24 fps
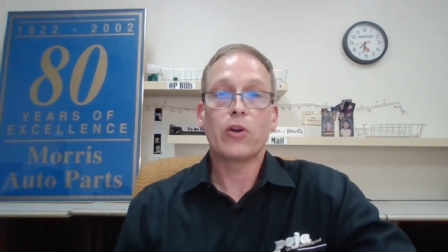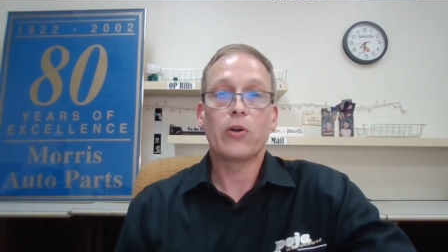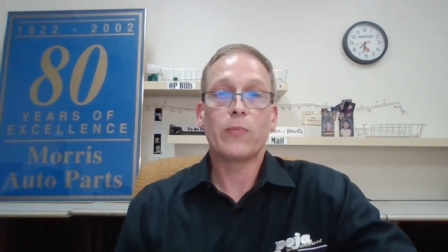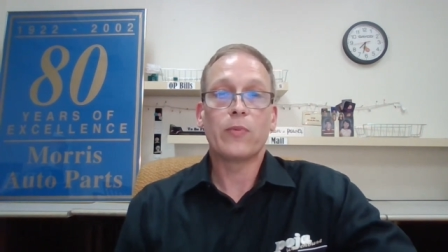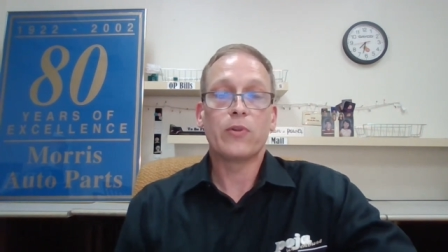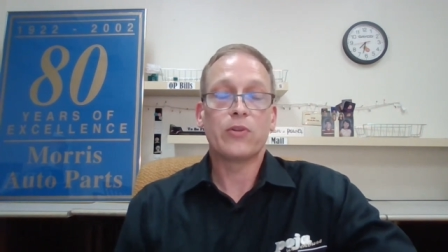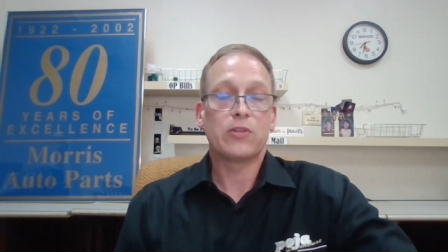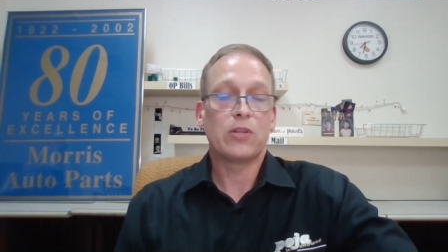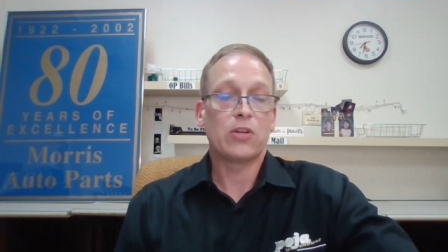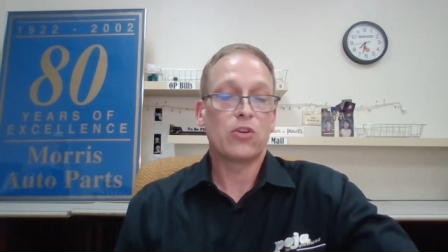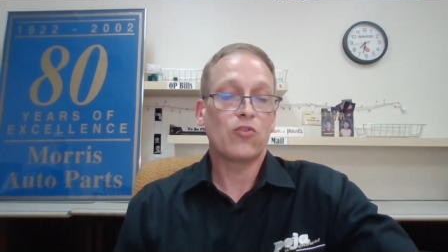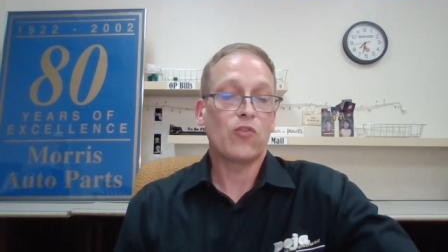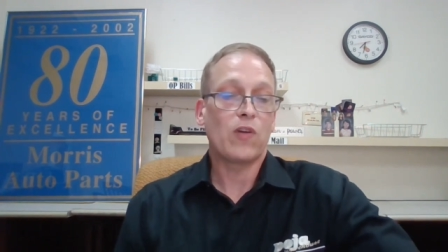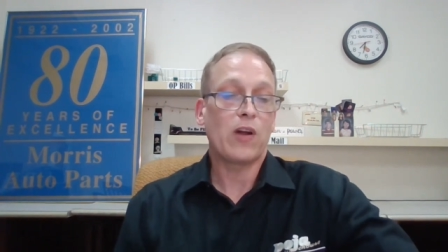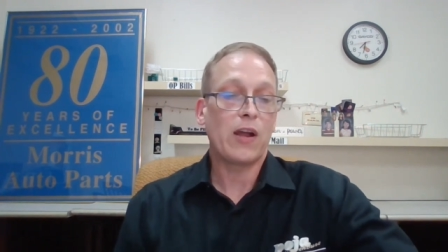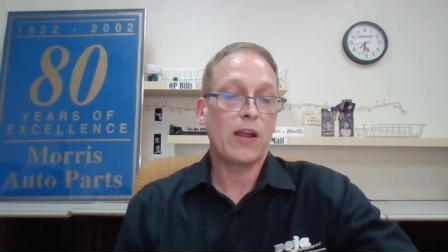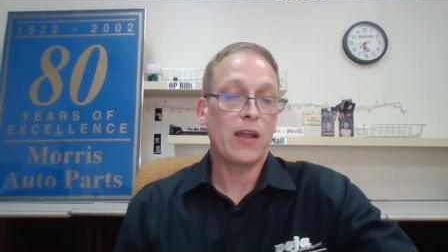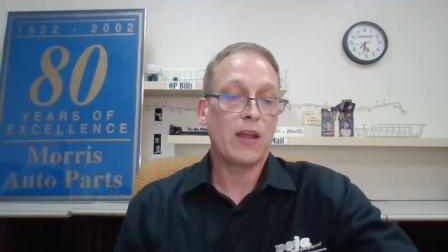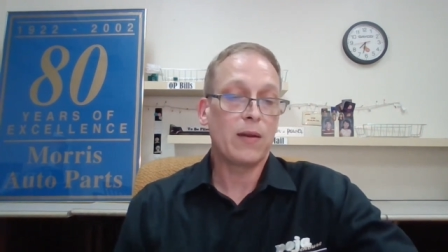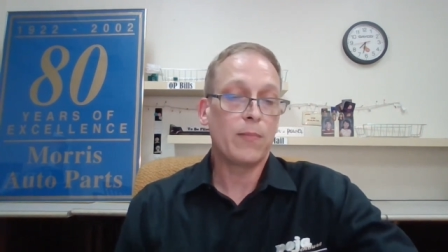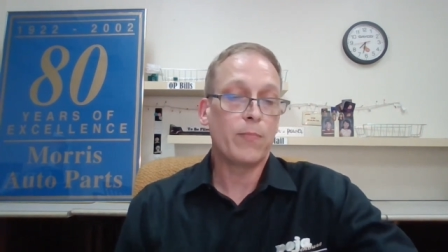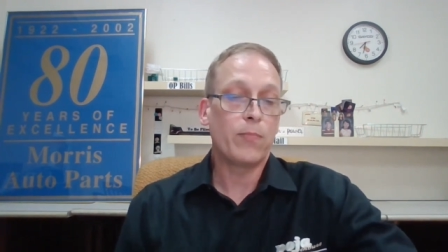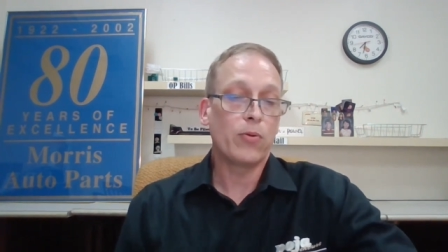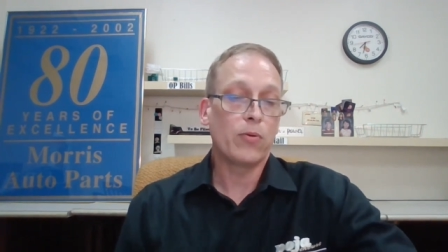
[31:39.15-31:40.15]
terminals that
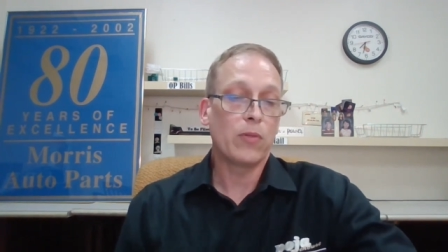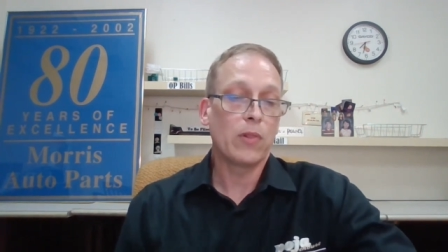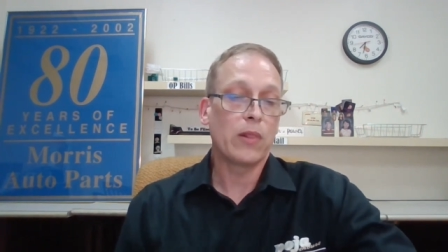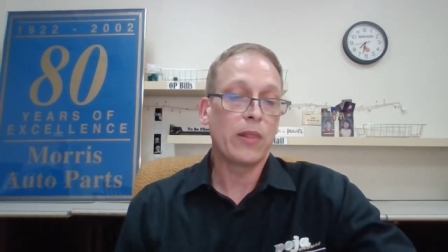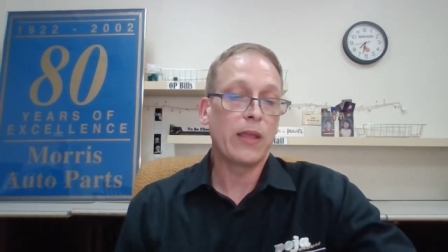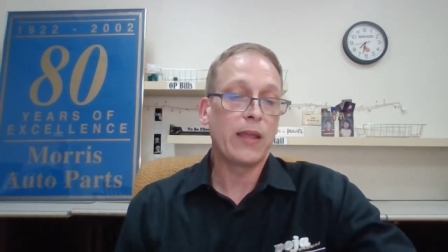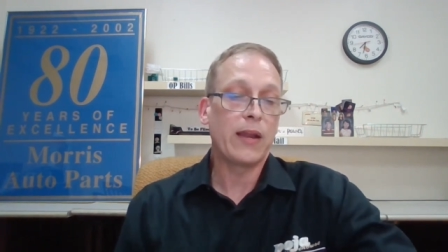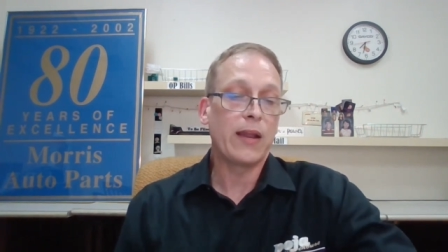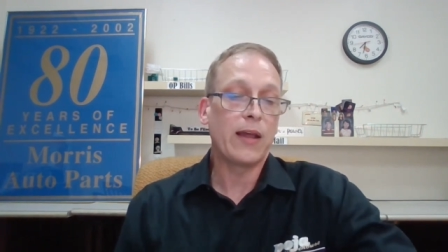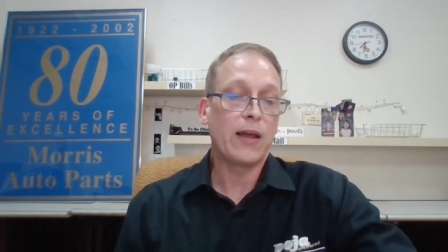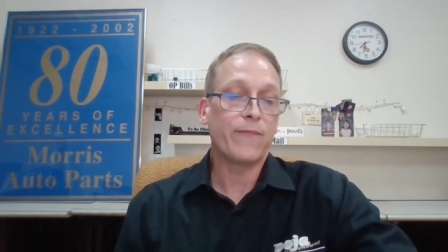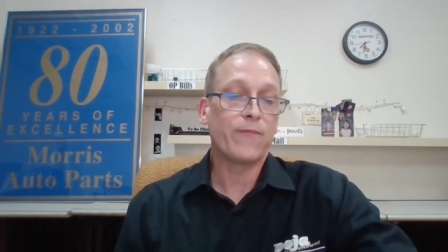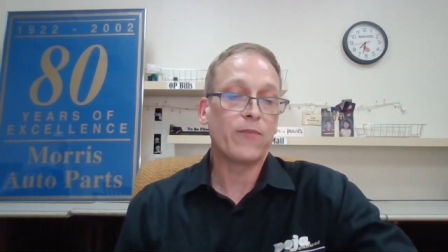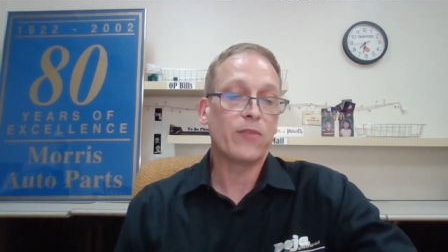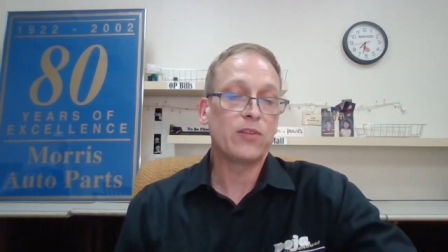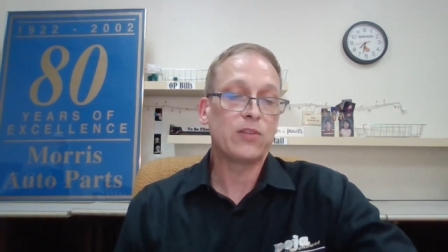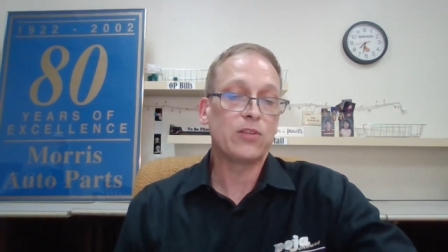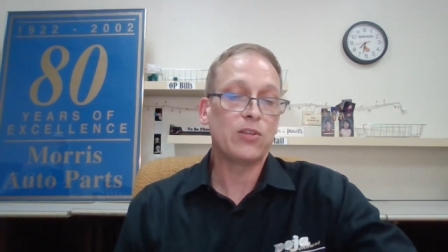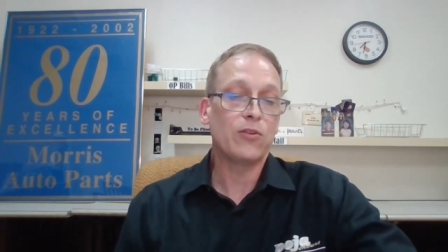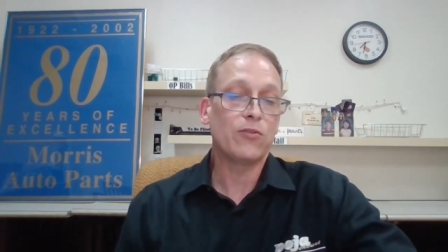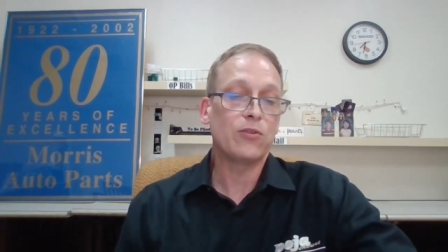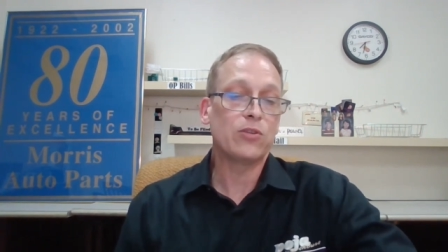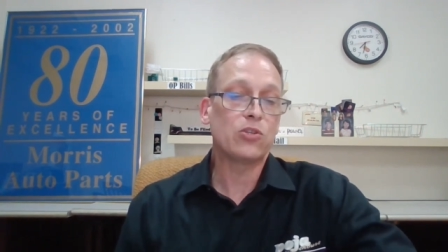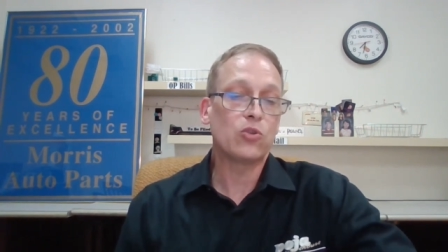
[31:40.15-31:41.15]
Triad laid out for the
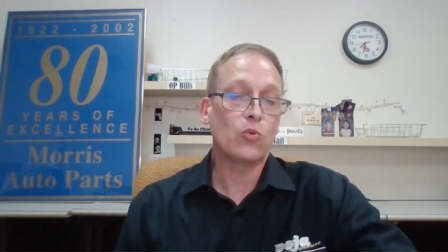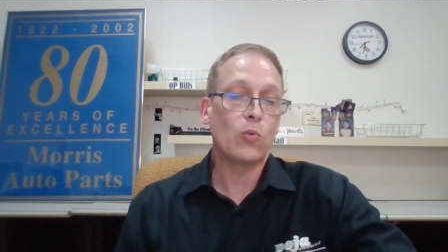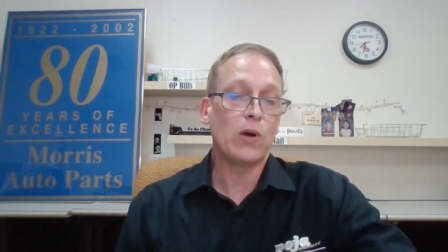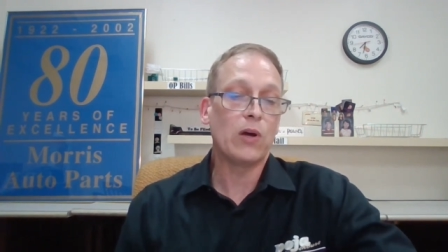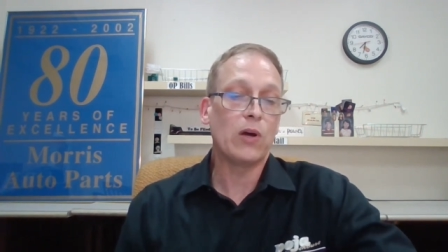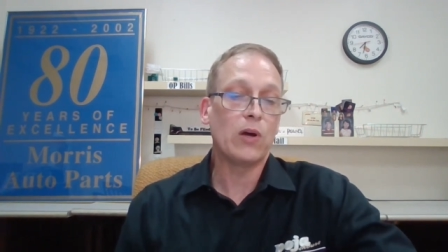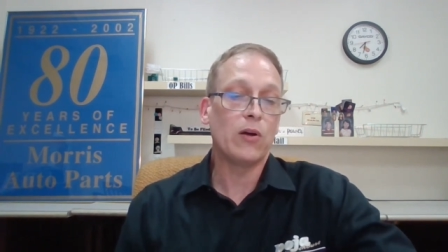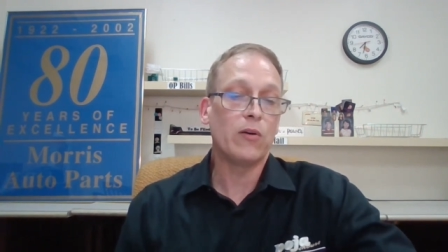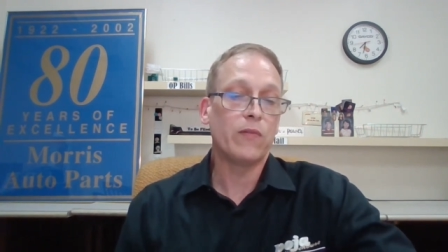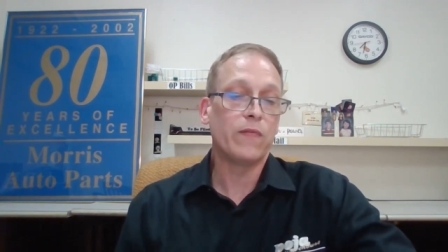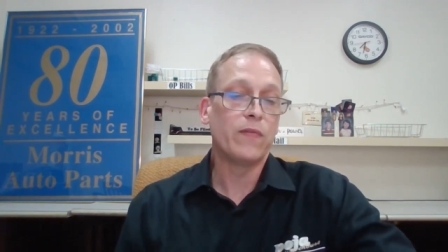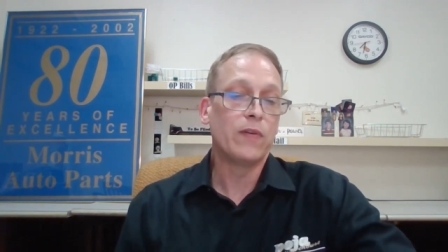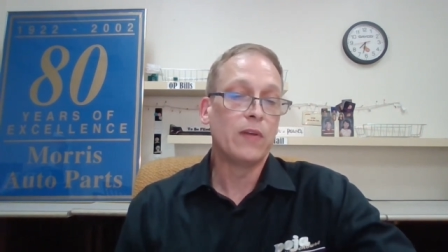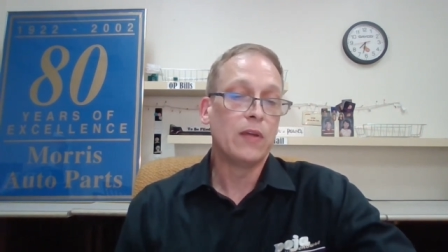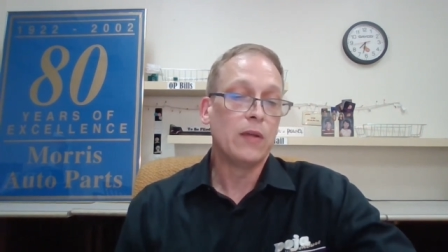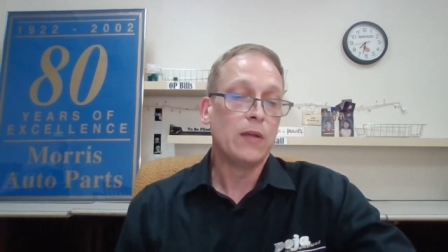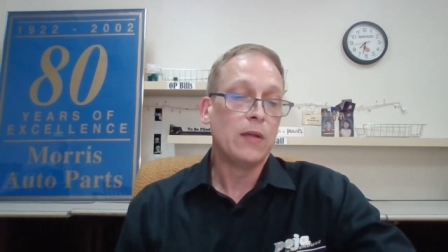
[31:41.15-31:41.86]
Series twelve.